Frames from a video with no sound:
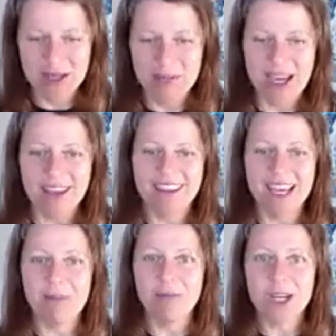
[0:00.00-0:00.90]
But
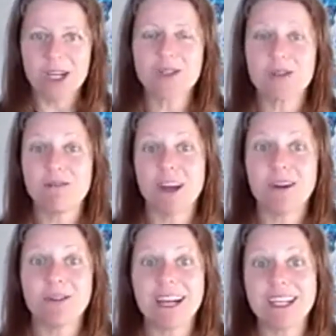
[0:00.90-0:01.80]
we're going to do a
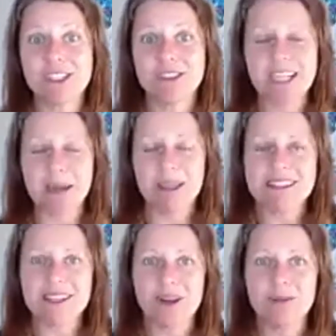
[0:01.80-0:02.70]
final gratitude tapping.
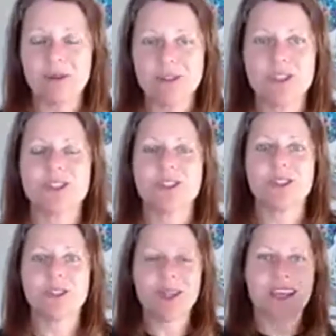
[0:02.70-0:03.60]
So I want you to